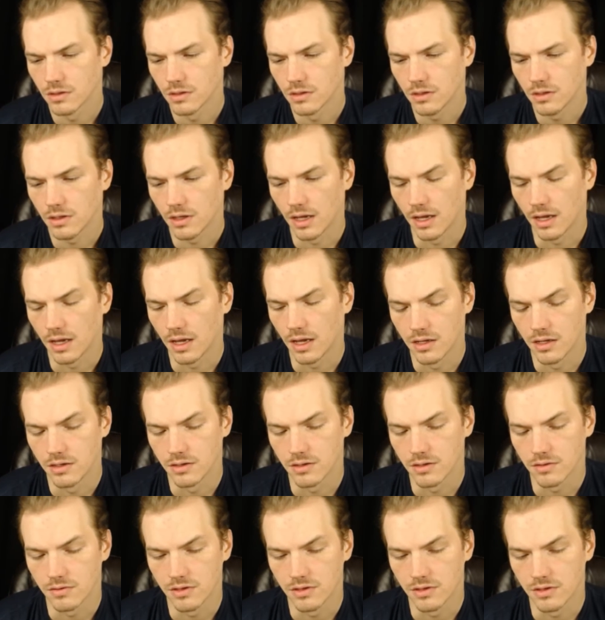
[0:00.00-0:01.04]
And
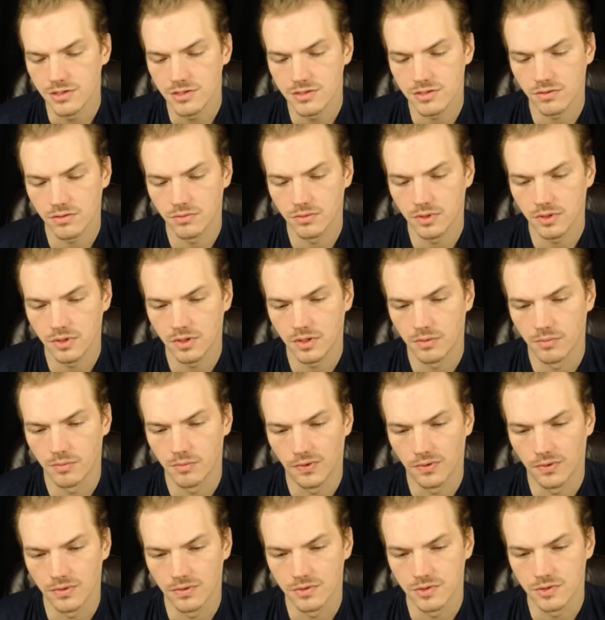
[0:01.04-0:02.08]
this is a really
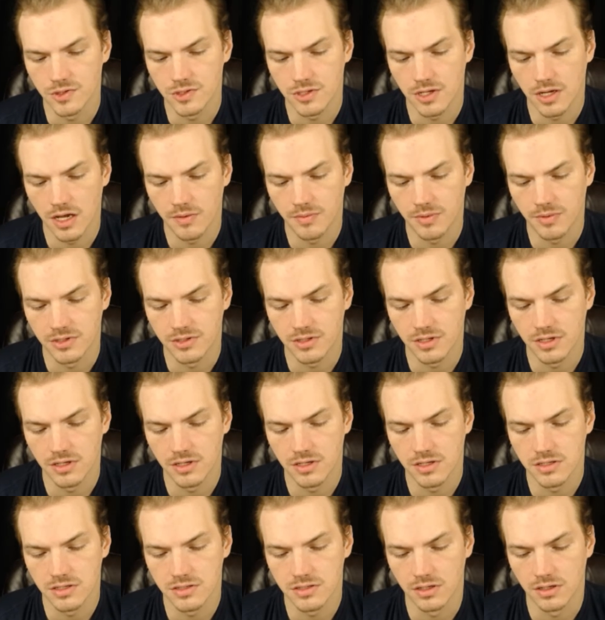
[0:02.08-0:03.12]
important step. It
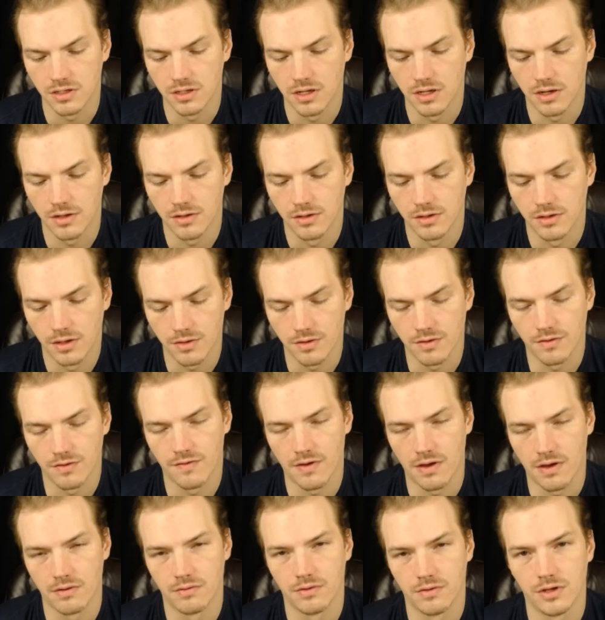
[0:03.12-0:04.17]
is another
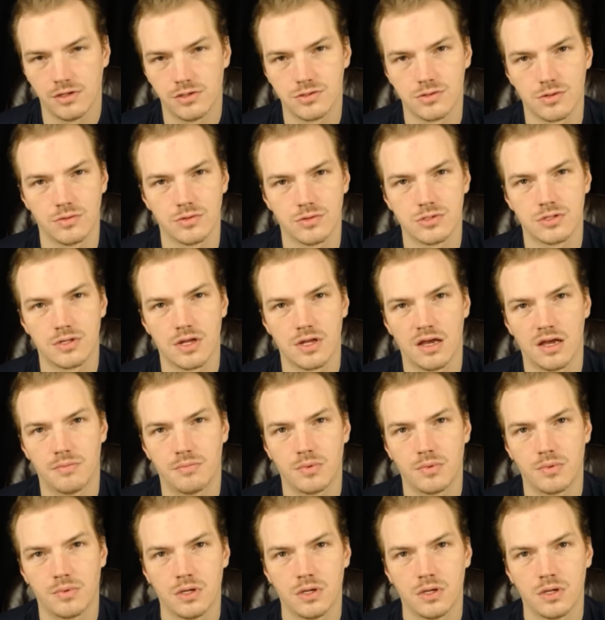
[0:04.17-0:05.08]
foundational step,